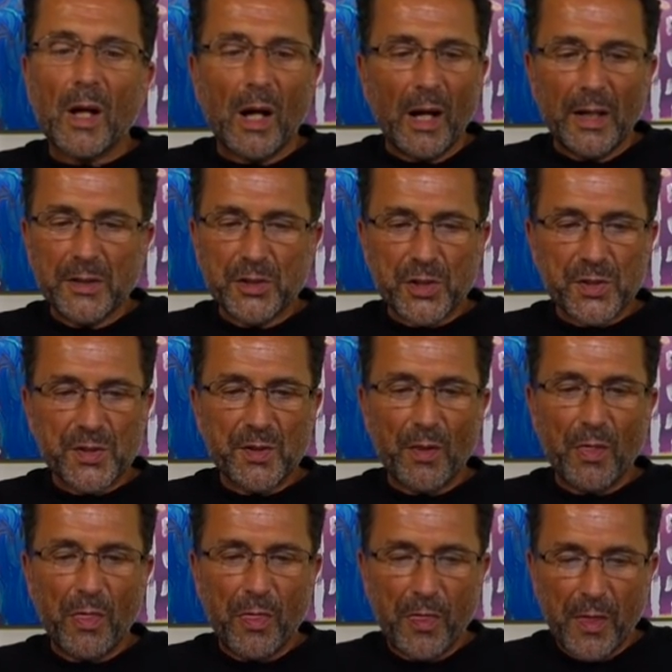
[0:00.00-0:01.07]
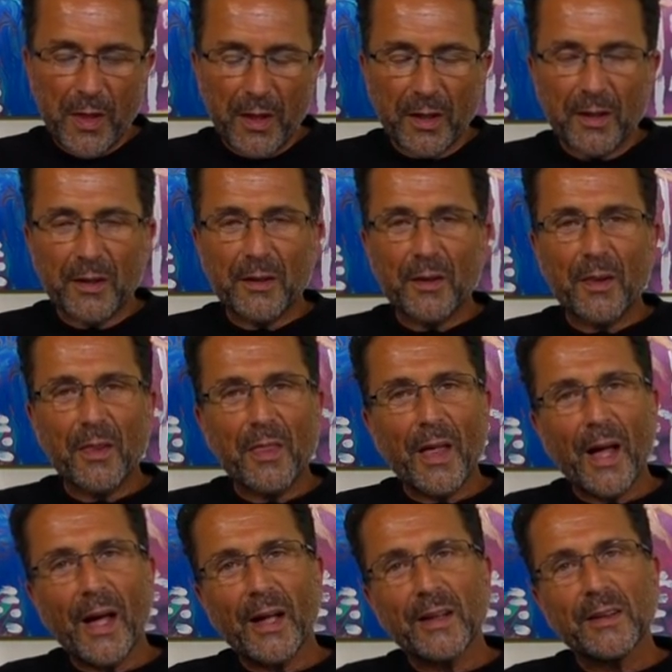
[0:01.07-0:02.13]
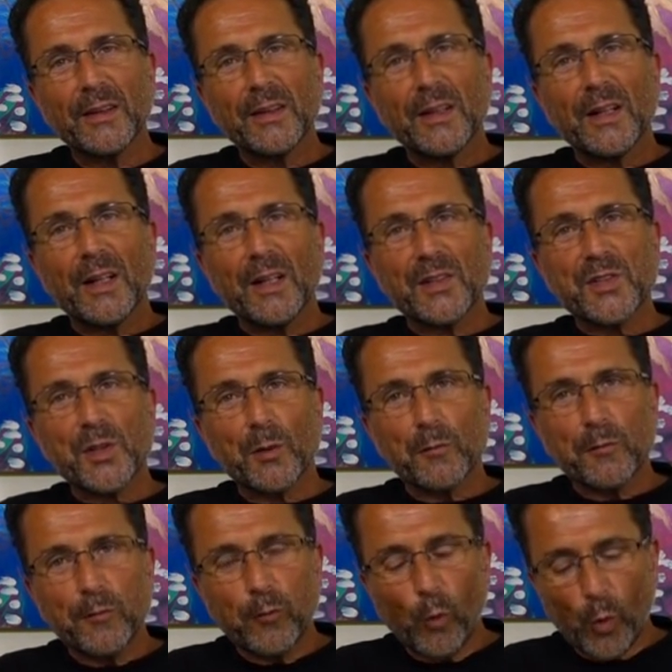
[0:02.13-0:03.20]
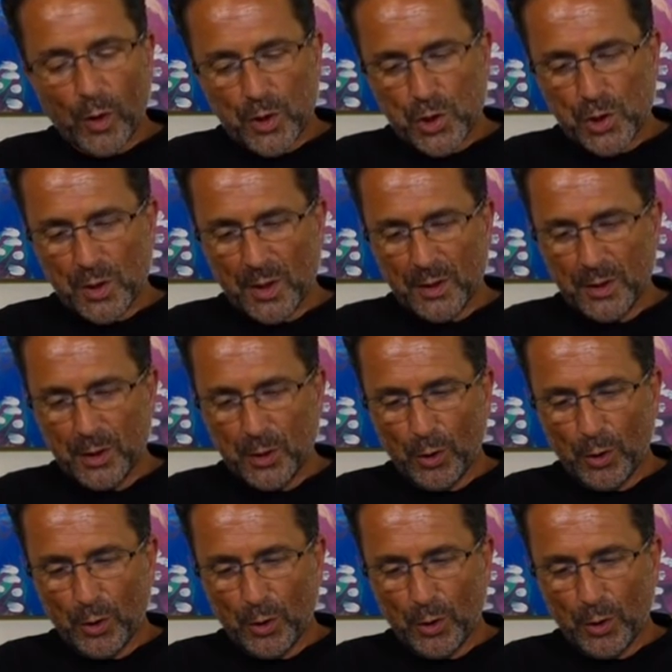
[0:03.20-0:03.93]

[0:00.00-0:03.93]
I just think that it's unfortunate.